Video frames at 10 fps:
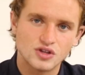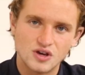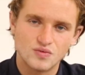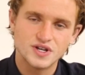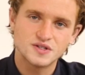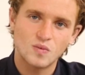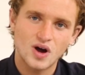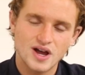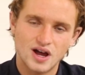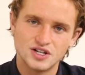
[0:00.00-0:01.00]
The reason
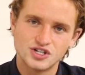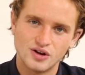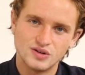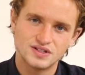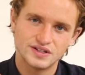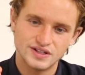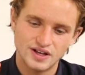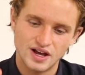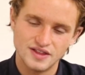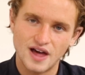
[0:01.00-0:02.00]
why I chose
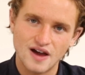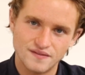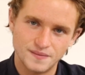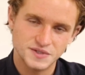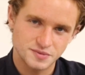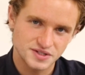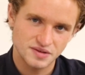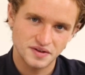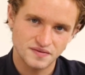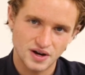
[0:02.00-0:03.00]
that
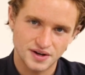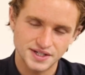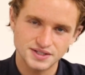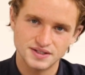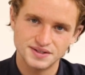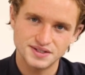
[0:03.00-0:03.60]
specific variation,